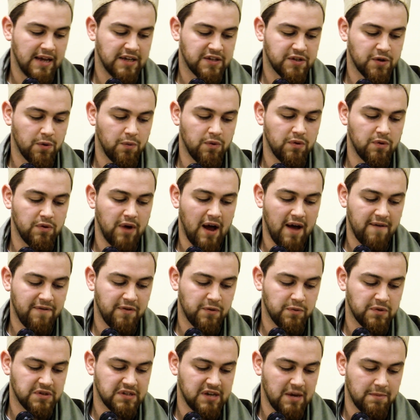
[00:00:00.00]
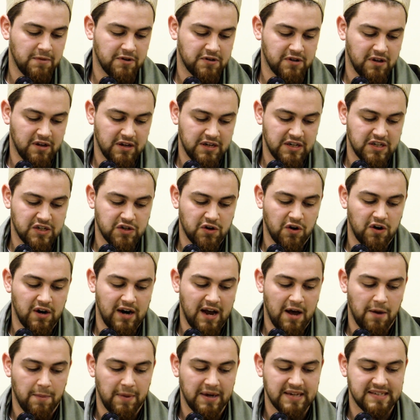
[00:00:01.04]
And so when Hafiz Wasam, mashallah, he
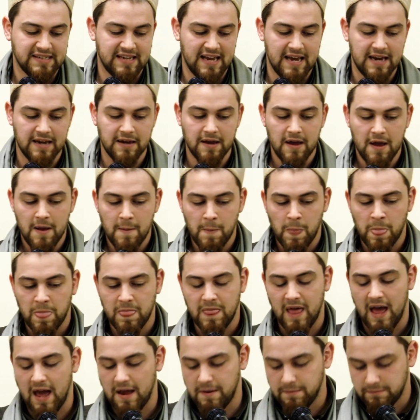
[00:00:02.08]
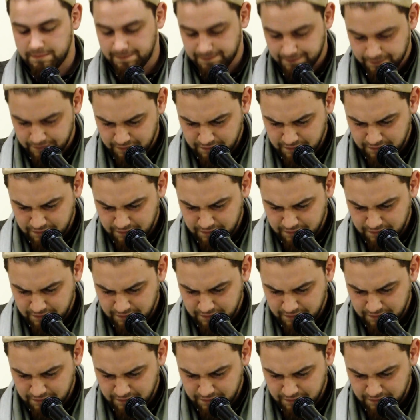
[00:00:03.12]
started out by saying that